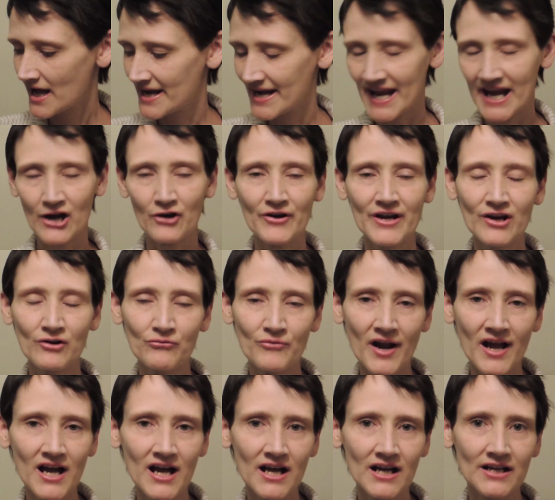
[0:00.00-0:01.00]
area
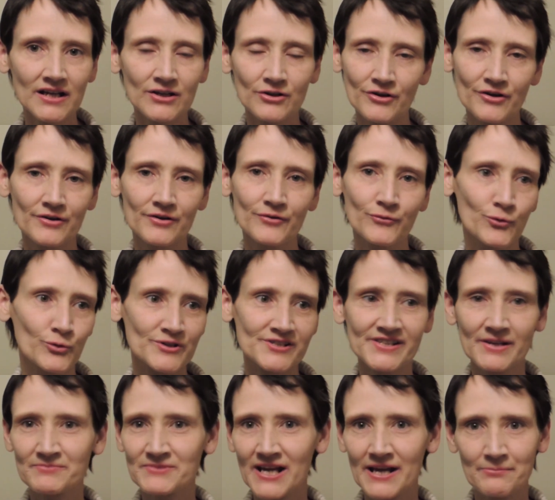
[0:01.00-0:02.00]
rug or
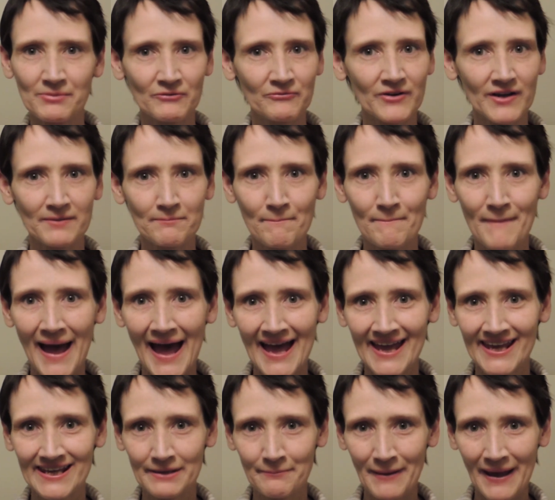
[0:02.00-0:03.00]
some type of a
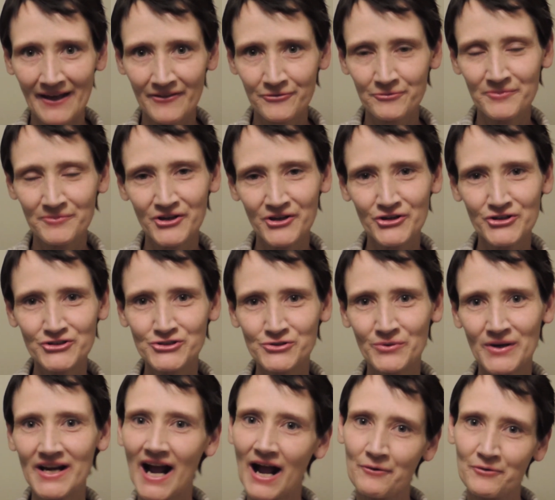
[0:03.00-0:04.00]
mat in the bathroom and you're going to
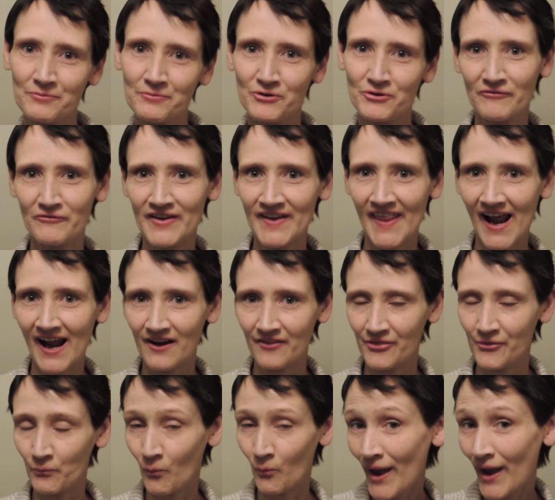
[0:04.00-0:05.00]
do it, I would move it out
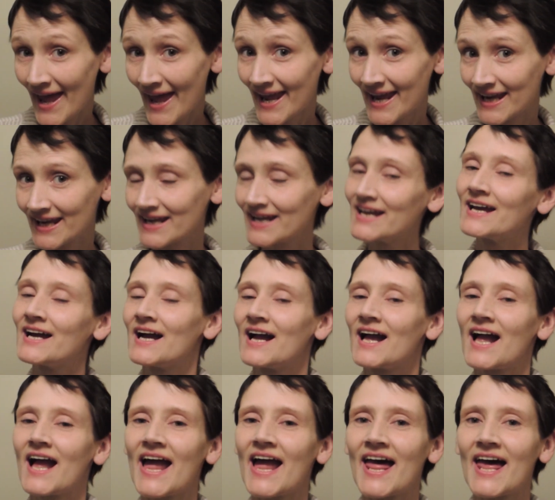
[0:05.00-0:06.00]
of the way.
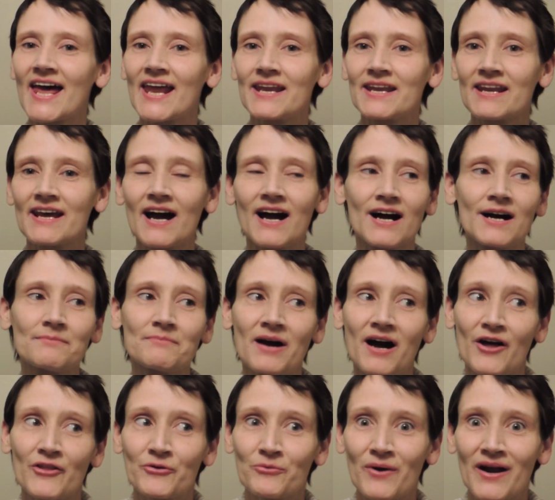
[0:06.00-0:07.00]
And
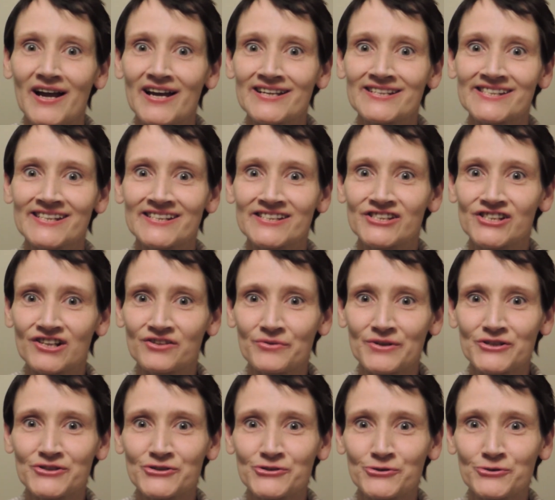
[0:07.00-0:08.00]
otherwise, it's
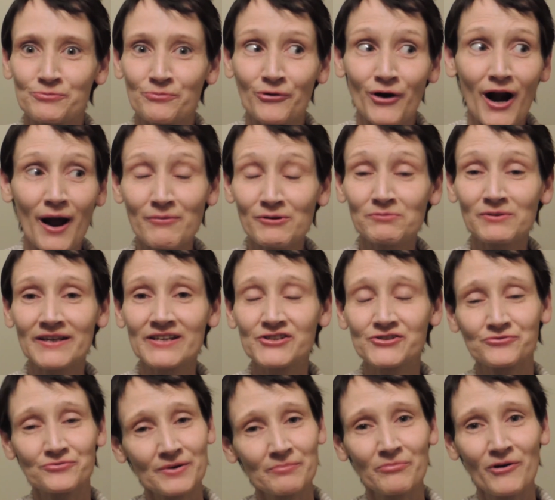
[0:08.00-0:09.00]
going to probably
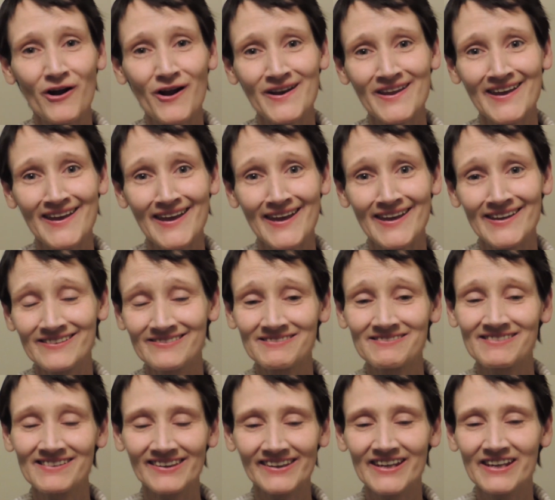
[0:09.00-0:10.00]
drip on it and
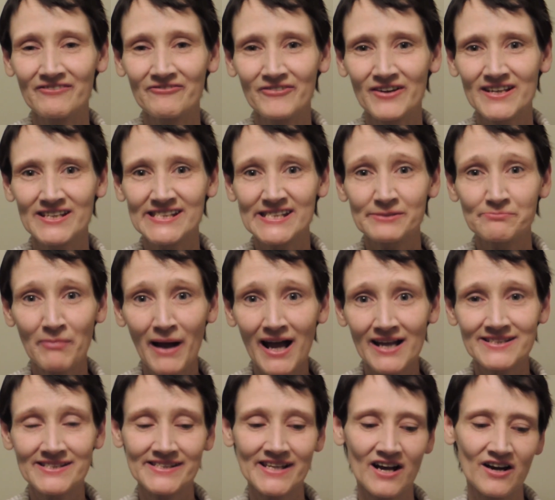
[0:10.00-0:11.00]
leave
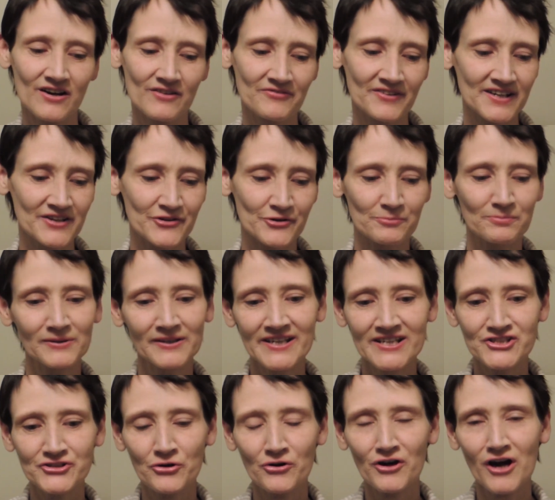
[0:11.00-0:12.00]
spots of either
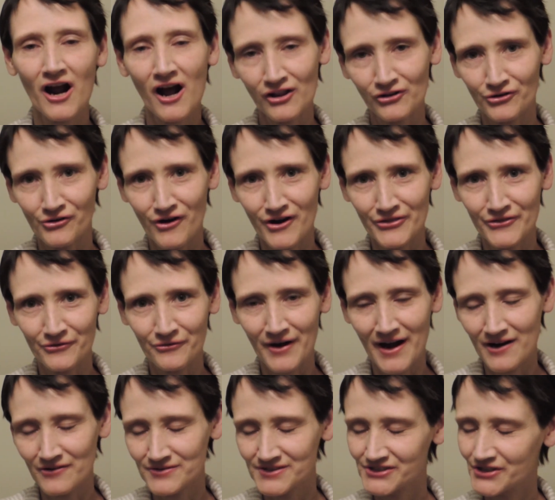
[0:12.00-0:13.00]
bleach or color on the
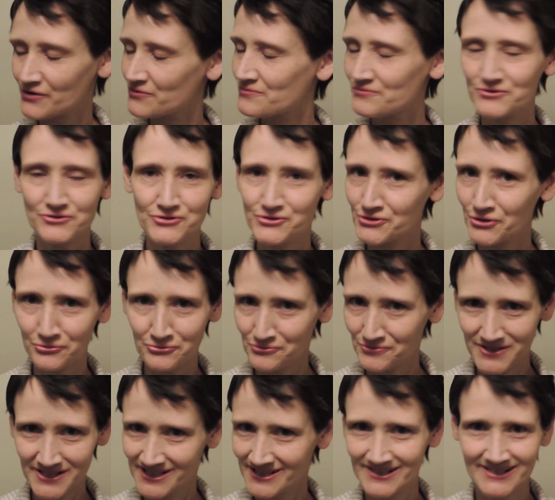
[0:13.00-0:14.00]
ground. So
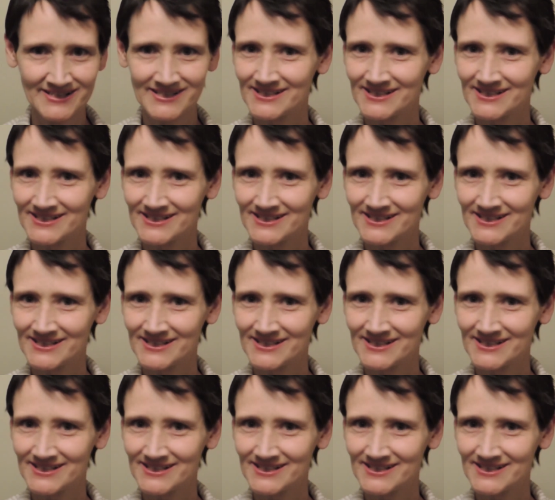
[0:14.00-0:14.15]
don't